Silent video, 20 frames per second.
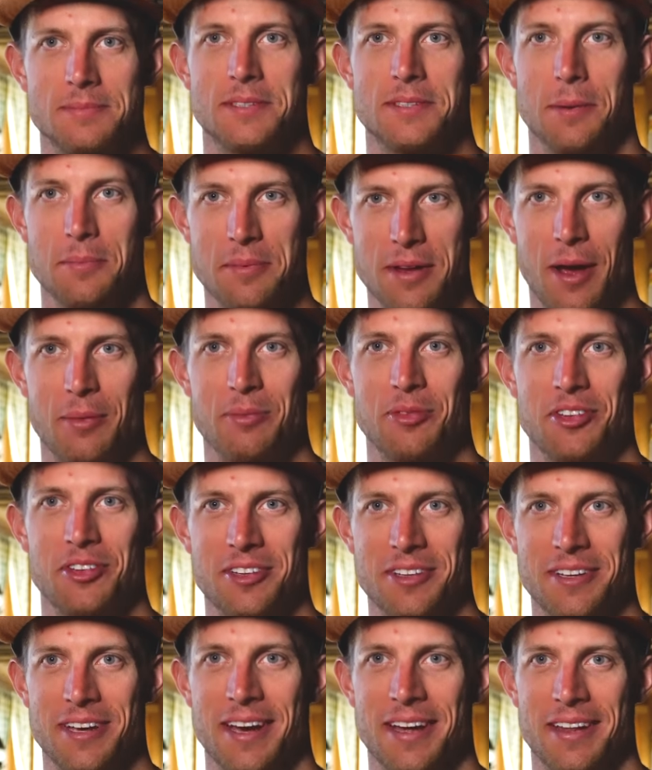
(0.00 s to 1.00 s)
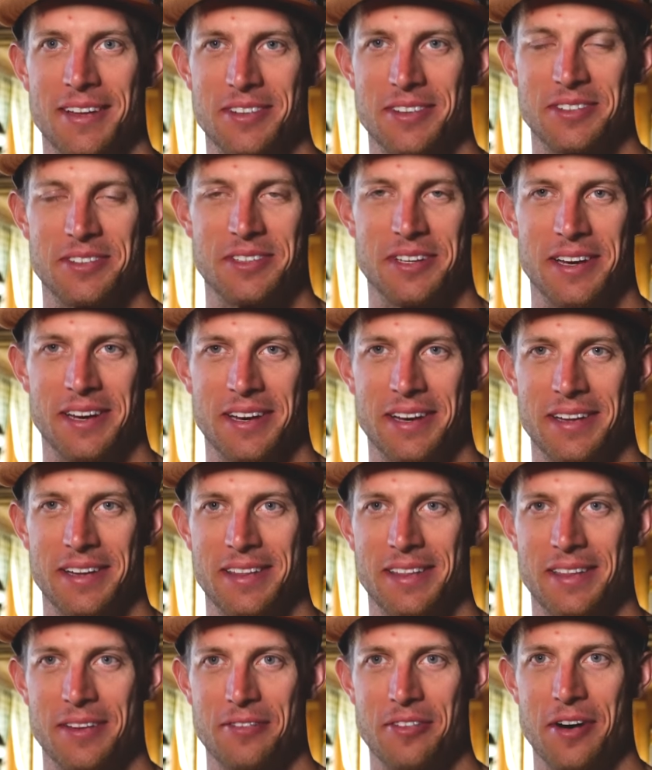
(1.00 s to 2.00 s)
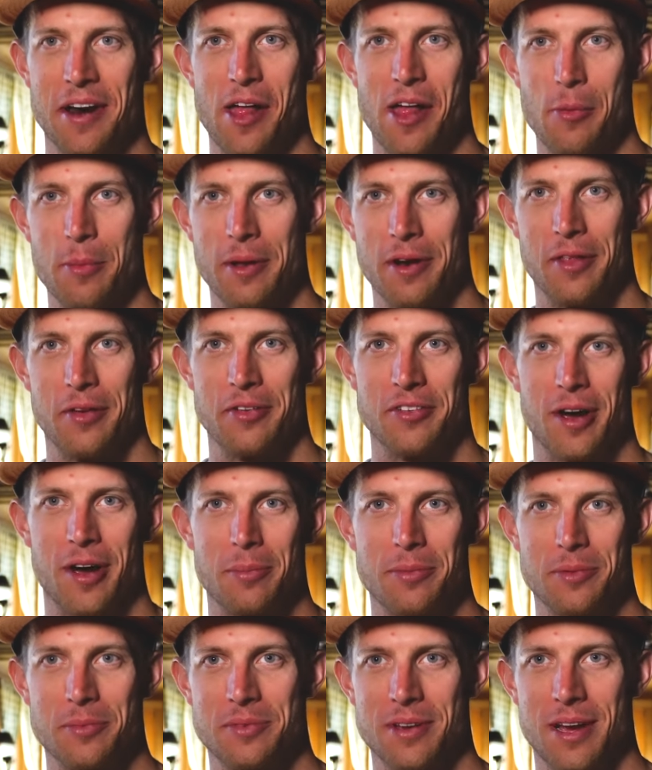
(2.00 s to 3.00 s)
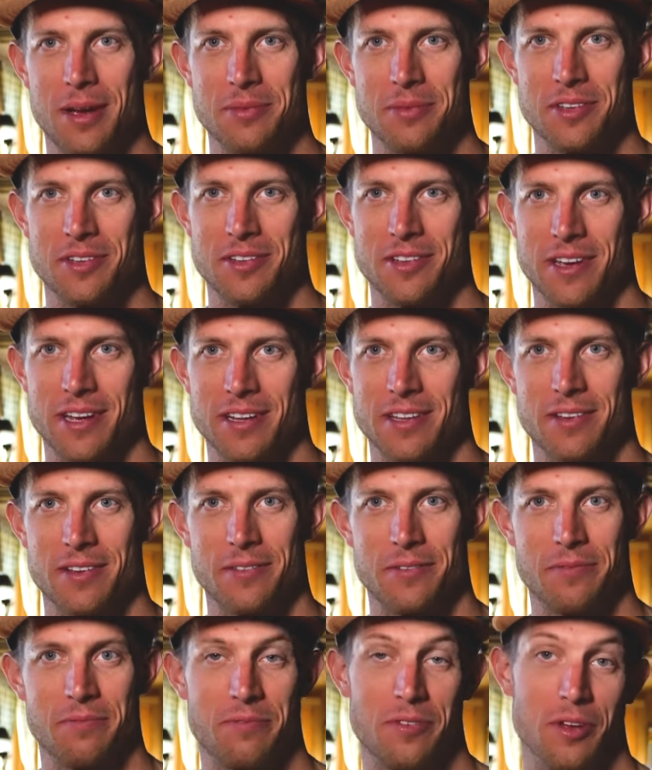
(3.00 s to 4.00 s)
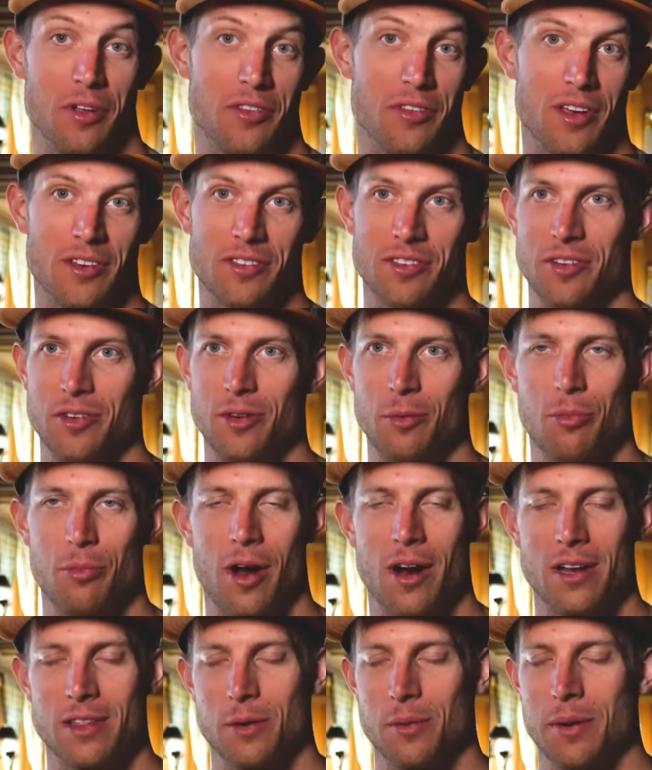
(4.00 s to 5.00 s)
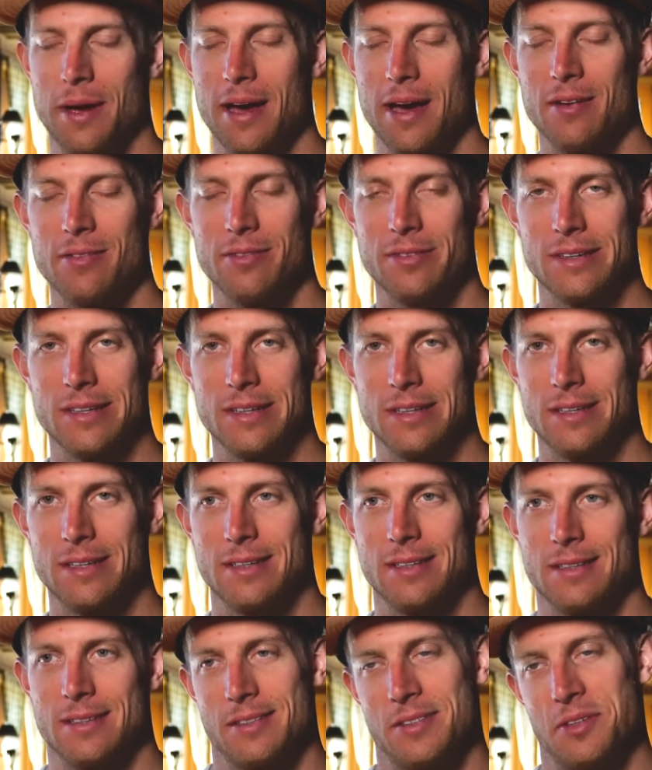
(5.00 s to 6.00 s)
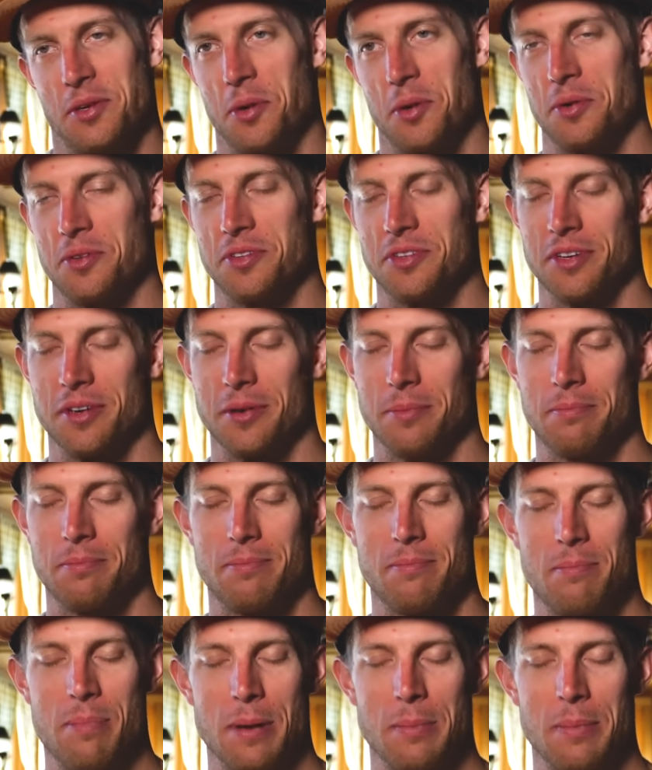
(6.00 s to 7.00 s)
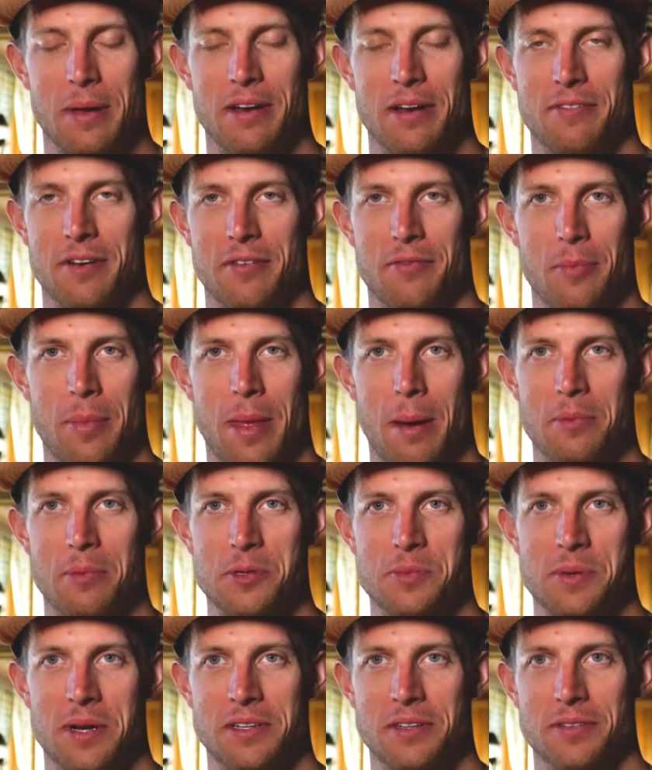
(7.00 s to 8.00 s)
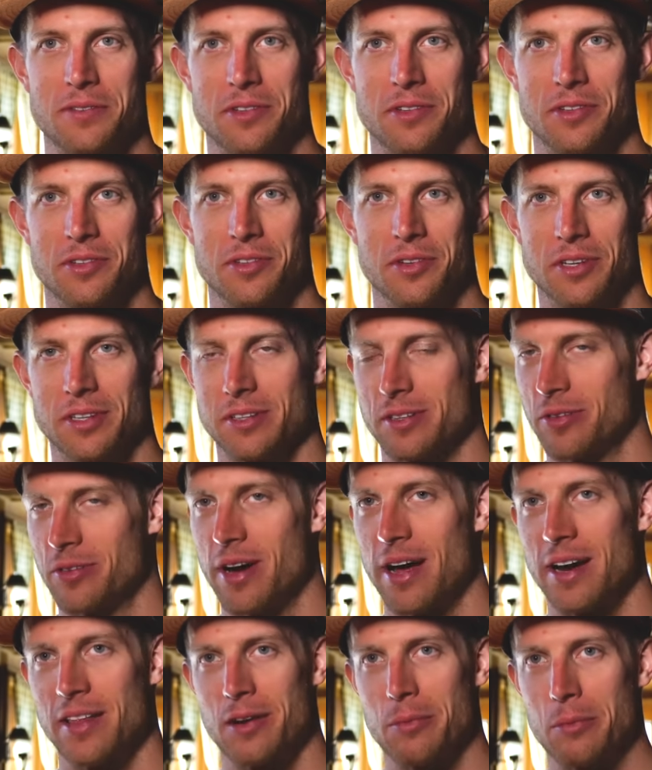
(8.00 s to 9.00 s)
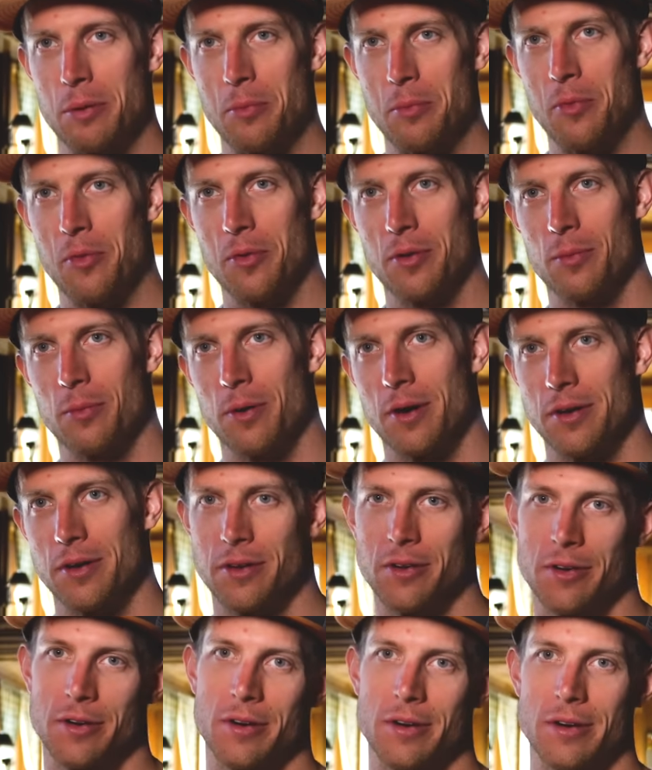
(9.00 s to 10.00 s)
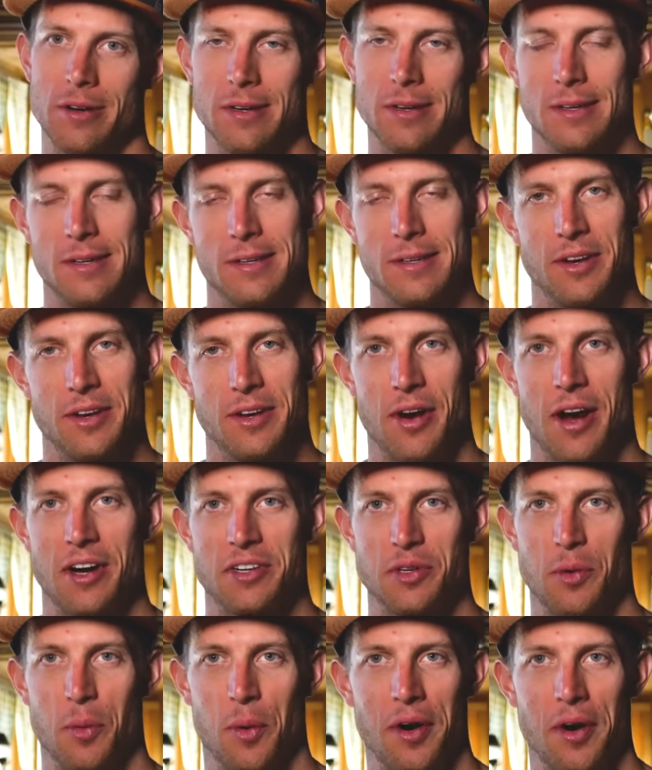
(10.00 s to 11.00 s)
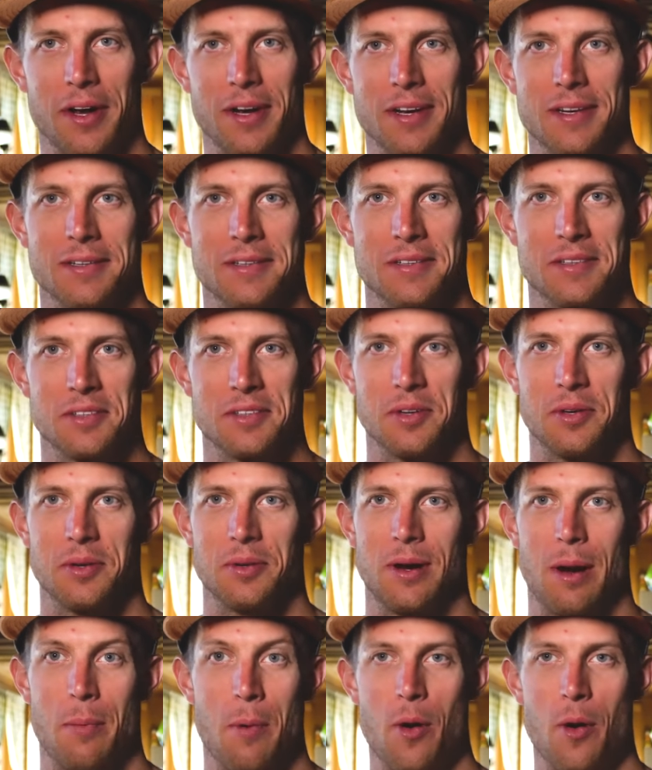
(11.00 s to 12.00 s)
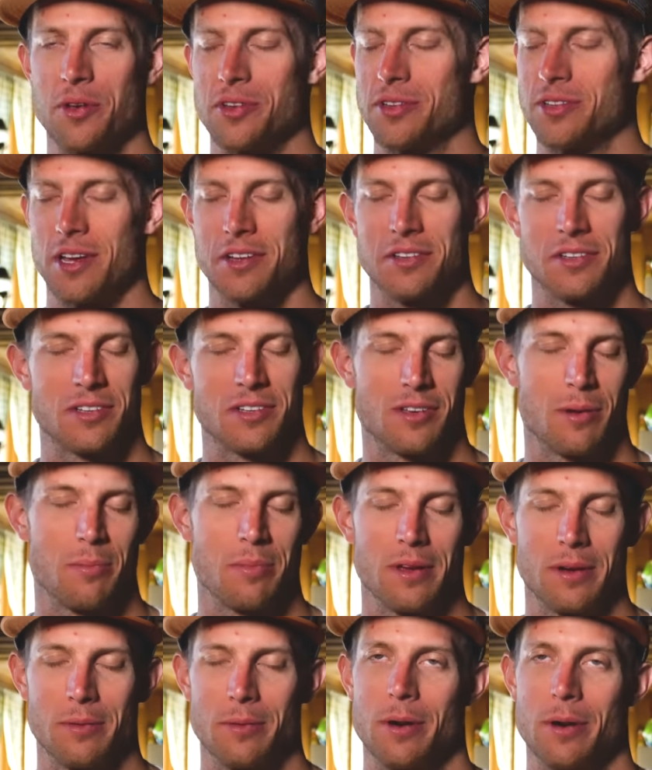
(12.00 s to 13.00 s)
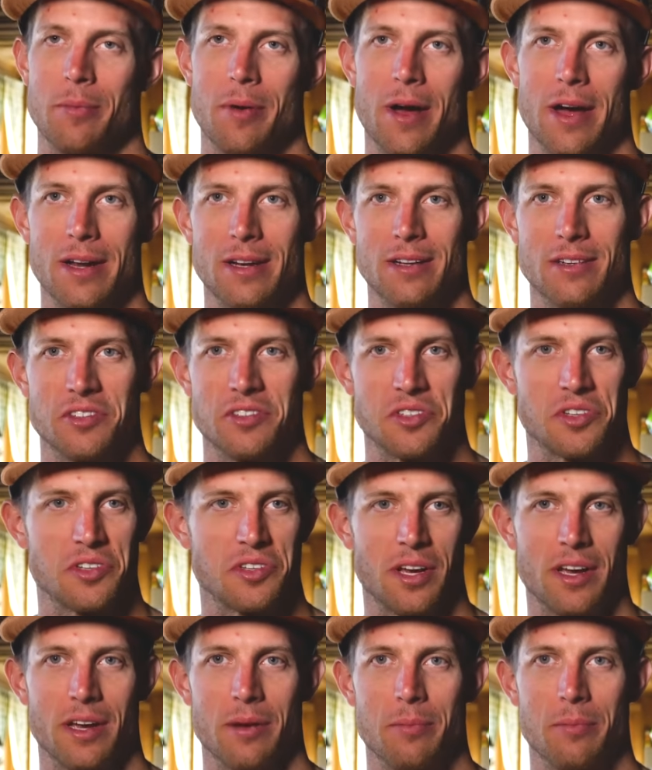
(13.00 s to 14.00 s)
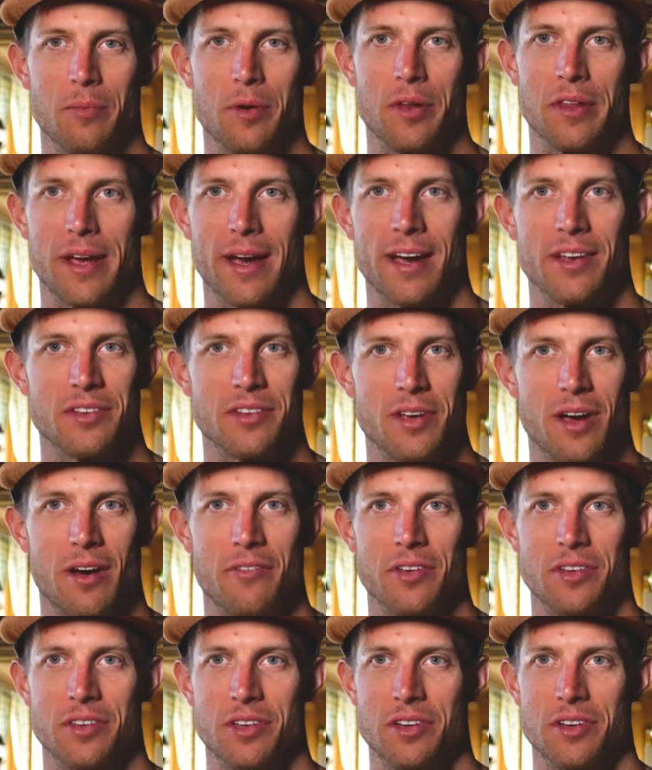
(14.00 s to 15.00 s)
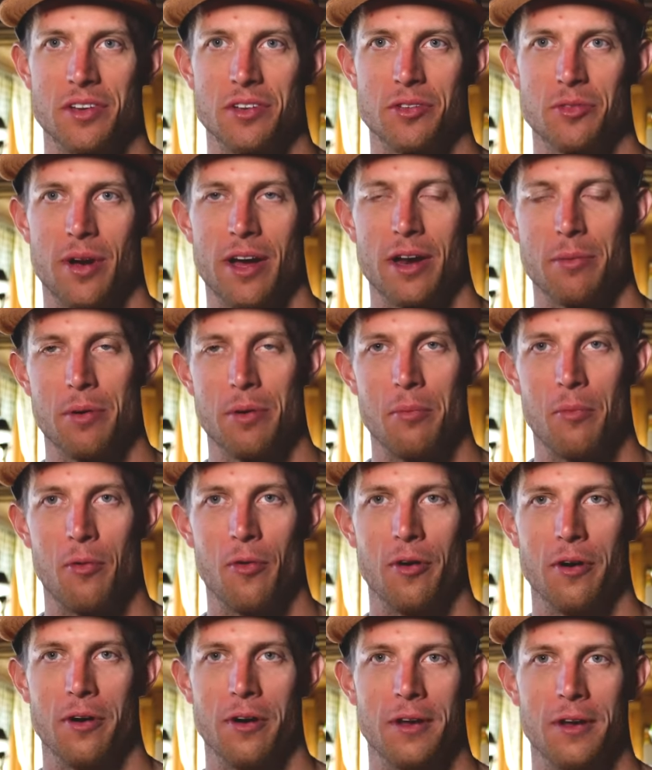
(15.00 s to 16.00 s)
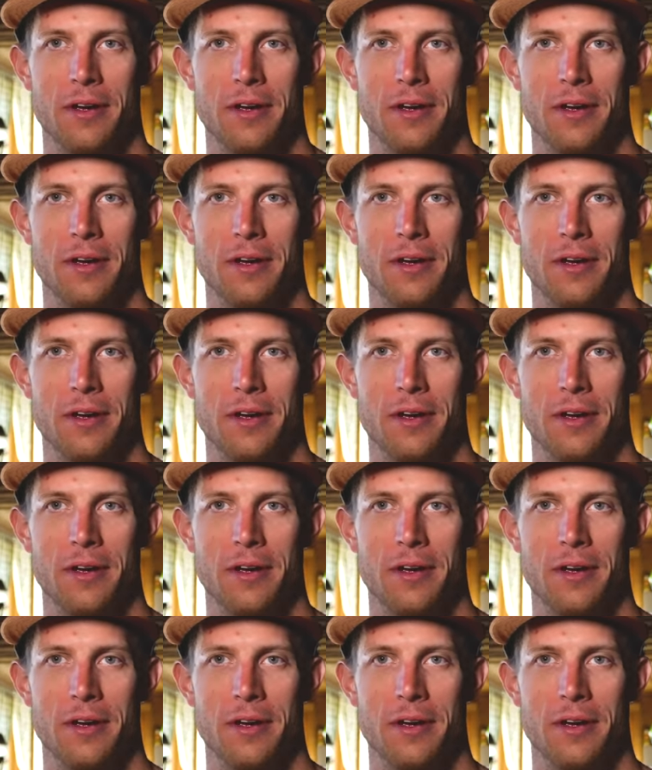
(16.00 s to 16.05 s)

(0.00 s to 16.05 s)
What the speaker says: Sometimes, yeah. There's the fun element of the job sometimes is to get to field test the new product that we have. So it's a big benefit from that perspective to still get to ride a little bit more while you're actually working. So I'm always testing something when I'm riding, just because I am one of the guys in the office that does ride a bit more.